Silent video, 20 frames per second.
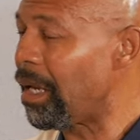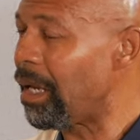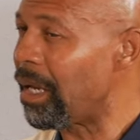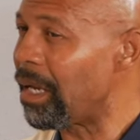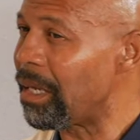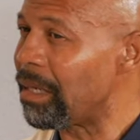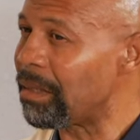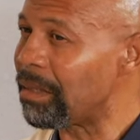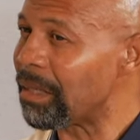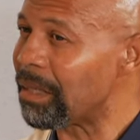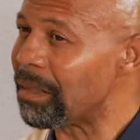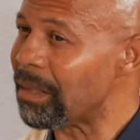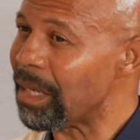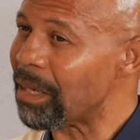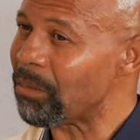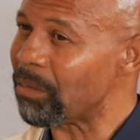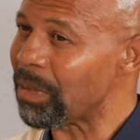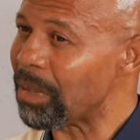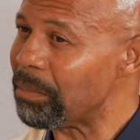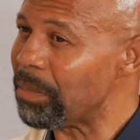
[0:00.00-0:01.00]
and
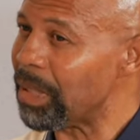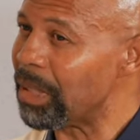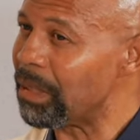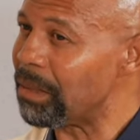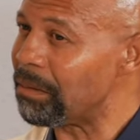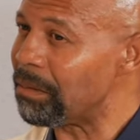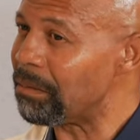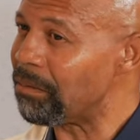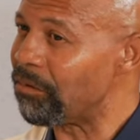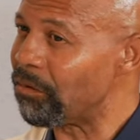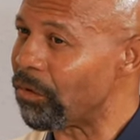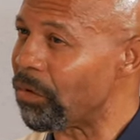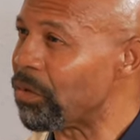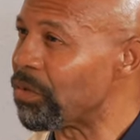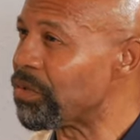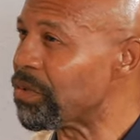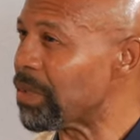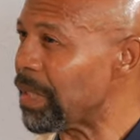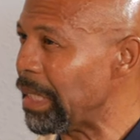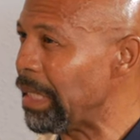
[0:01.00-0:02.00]
not really being
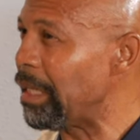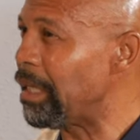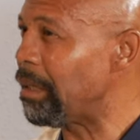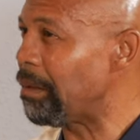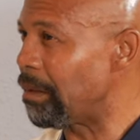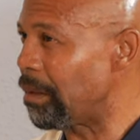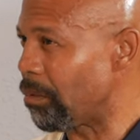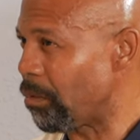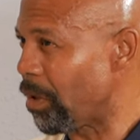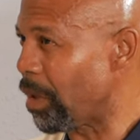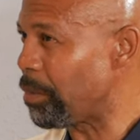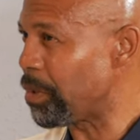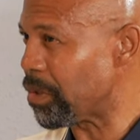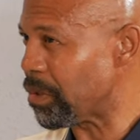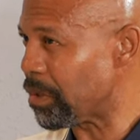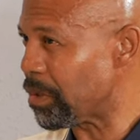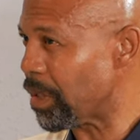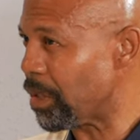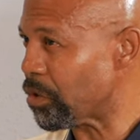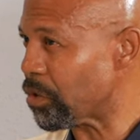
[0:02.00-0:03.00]
versed in
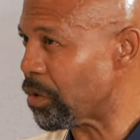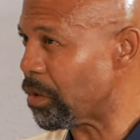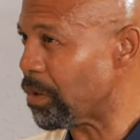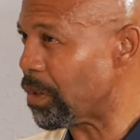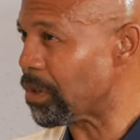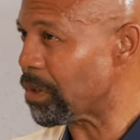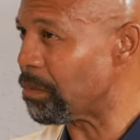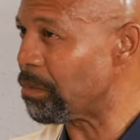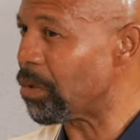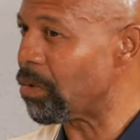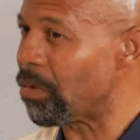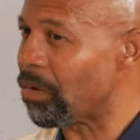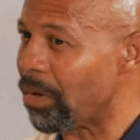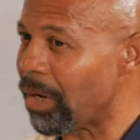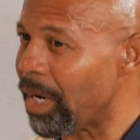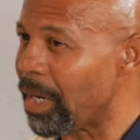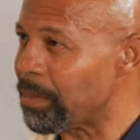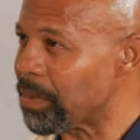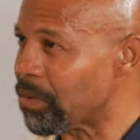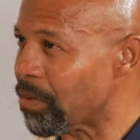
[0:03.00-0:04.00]
representationalism
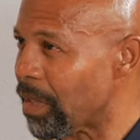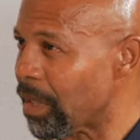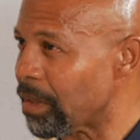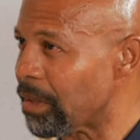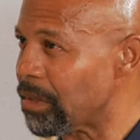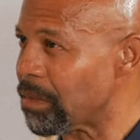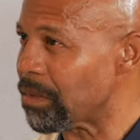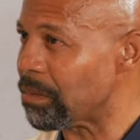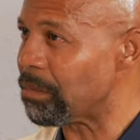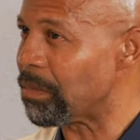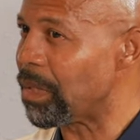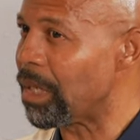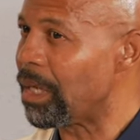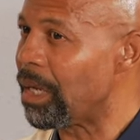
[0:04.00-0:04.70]
or abstractism.